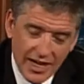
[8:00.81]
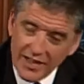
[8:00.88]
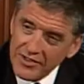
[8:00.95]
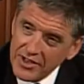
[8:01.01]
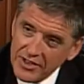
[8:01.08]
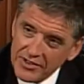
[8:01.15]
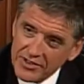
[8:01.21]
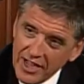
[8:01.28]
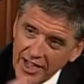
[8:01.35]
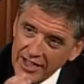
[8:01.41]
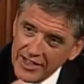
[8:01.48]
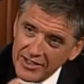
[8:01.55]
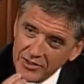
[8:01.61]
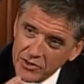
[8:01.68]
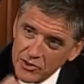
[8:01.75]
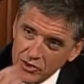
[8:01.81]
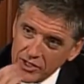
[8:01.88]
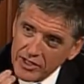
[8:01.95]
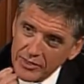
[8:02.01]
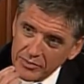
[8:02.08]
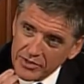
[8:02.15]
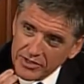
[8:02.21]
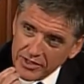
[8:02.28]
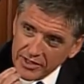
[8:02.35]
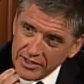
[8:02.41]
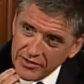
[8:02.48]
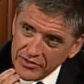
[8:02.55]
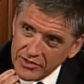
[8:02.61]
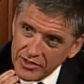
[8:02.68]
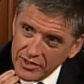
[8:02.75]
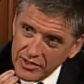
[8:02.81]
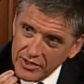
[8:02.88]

And their diet is eucalyptus leaves.